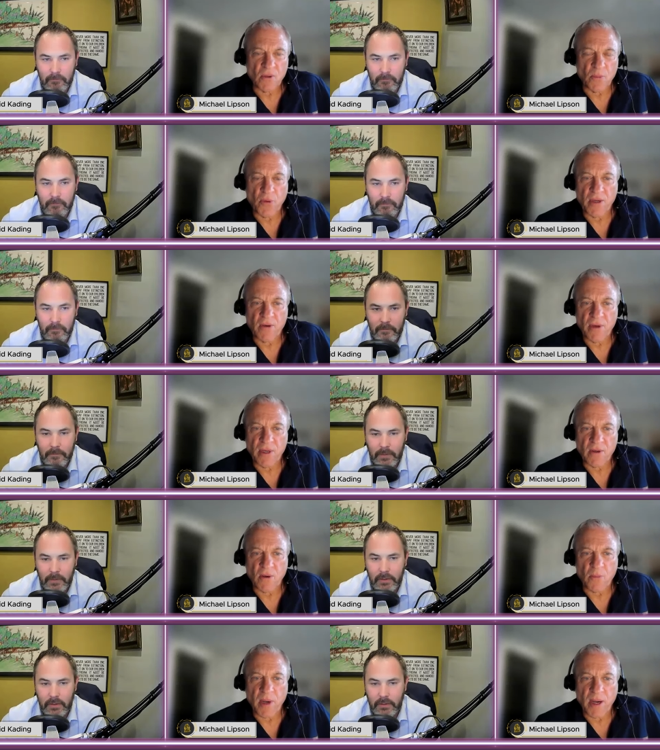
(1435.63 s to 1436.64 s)
Speaker 1: a pretty critical
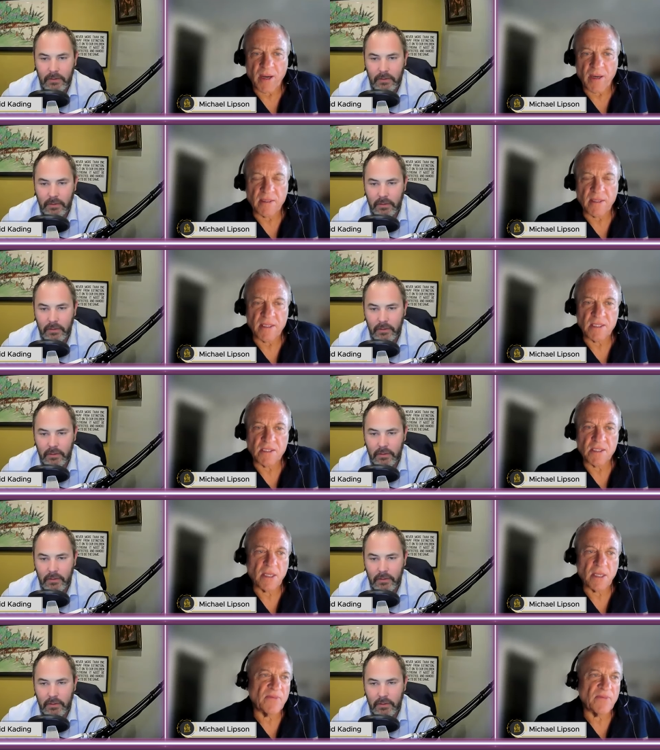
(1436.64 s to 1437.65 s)
part of this, and some
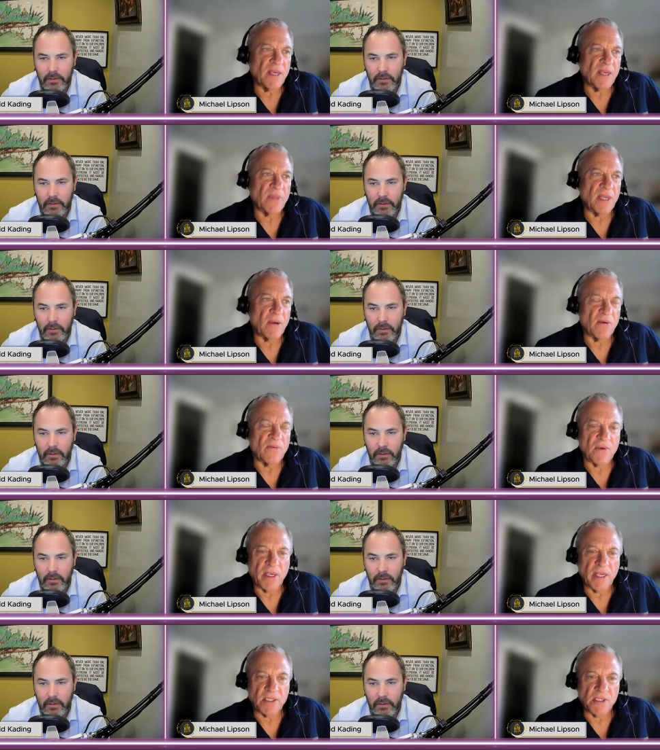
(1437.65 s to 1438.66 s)
of them now are very
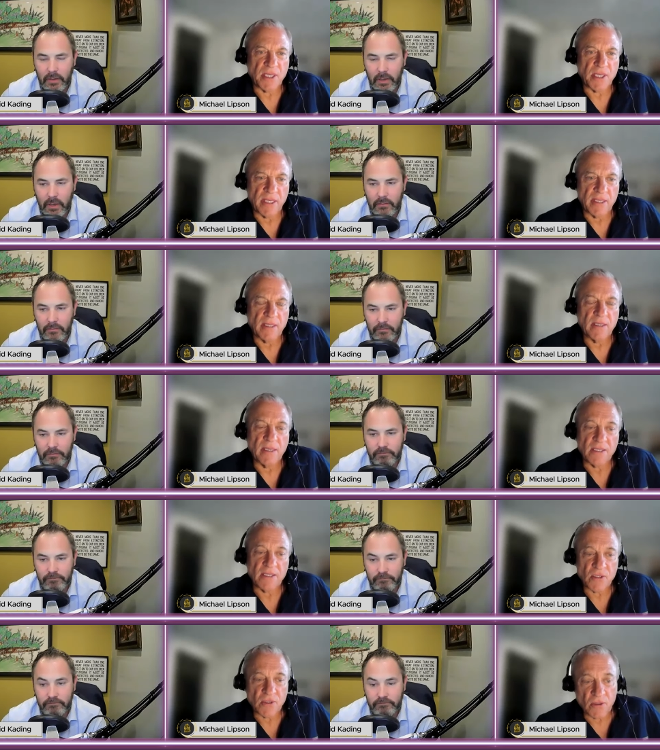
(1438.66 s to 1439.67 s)
educated yeah. and
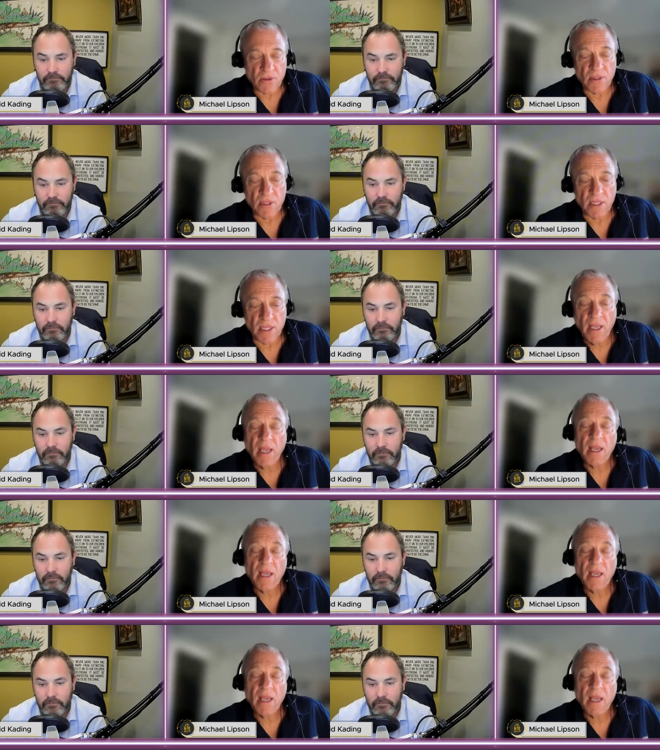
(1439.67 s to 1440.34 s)
certainly